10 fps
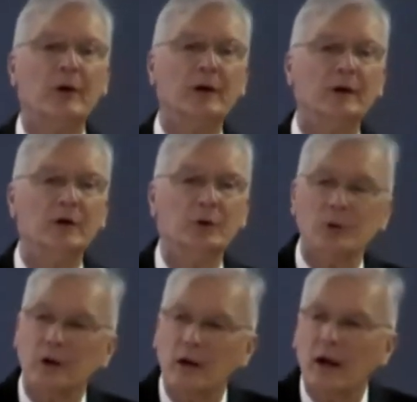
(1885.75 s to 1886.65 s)
who were
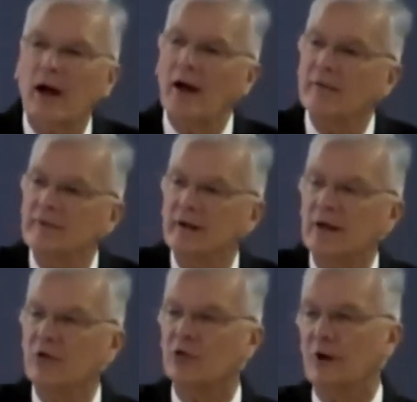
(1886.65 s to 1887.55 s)
alive in his
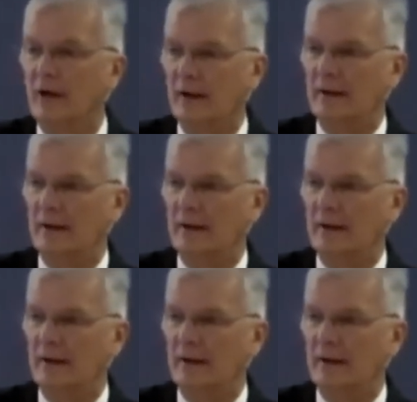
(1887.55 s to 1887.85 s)
day.